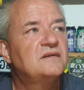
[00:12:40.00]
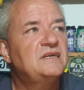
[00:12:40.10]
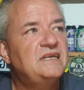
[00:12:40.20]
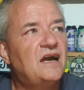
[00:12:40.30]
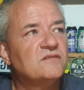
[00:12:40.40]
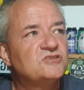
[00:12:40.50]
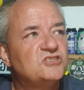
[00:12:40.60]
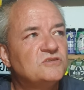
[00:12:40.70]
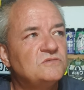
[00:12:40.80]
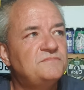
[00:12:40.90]
you know,
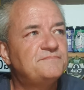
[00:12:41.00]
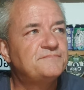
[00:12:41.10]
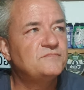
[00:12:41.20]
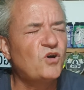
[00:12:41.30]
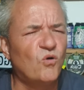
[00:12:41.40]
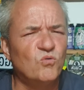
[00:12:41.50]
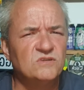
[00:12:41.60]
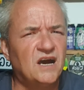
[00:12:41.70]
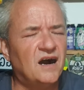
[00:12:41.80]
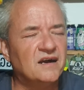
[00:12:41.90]
to do not all
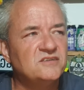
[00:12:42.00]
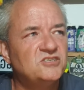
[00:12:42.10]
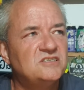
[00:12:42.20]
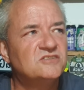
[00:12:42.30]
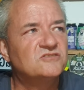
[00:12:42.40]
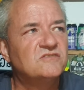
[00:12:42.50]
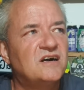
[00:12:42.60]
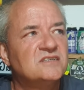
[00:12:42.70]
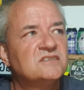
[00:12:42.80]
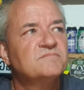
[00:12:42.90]
night, Jesus
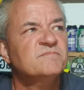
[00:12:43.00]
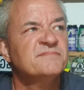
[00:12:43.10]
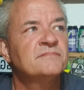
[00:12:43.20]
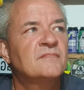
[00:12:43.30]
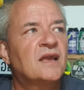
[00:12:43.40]
Christ.